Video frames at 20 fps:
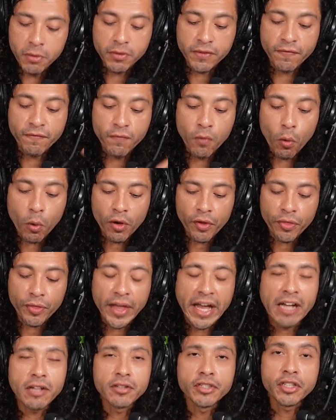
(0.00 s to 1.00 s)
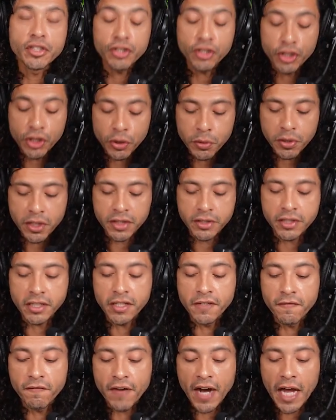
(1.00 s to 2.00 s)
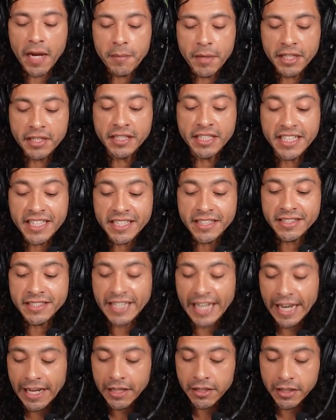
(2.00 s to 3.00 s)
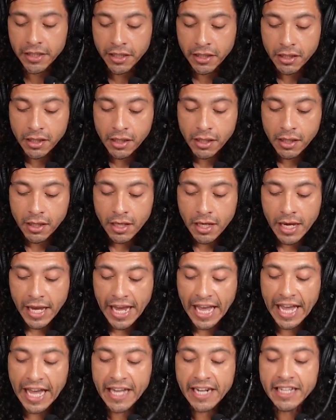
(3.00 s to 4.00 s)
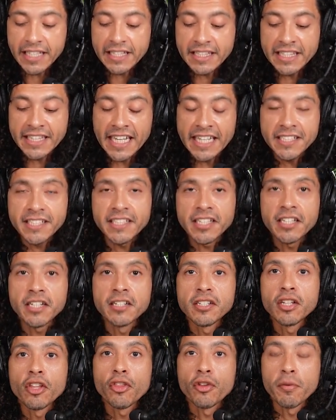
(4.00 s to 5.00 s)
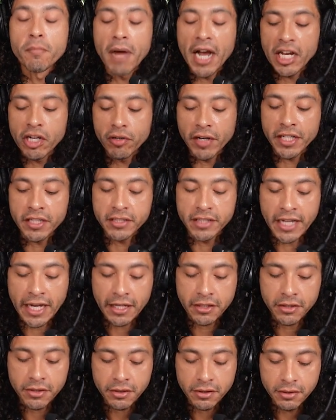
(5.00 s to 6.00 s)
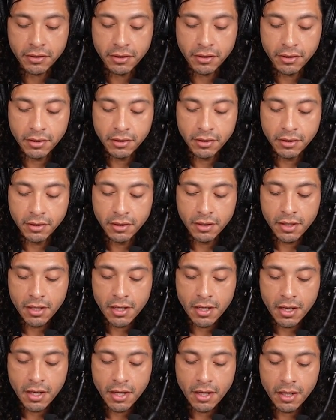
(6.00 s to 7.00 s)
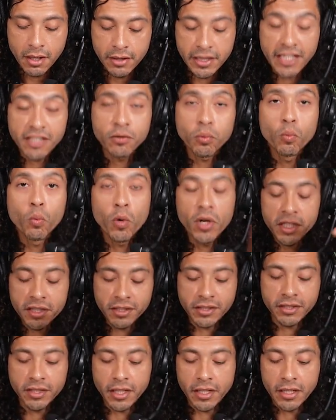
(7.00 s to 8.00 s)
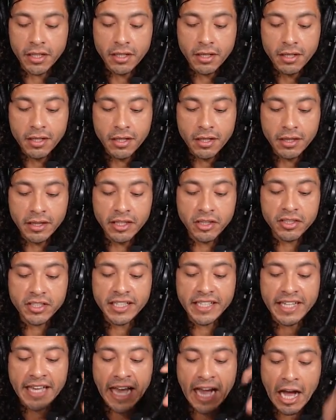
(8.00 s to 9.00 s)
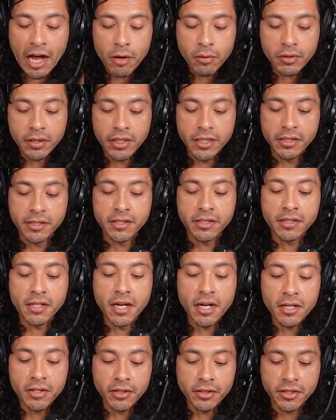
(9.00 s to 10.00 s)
almost 4,000 units of vitamin D daily, and it lessened their migraine attacks. That's one study. There's countless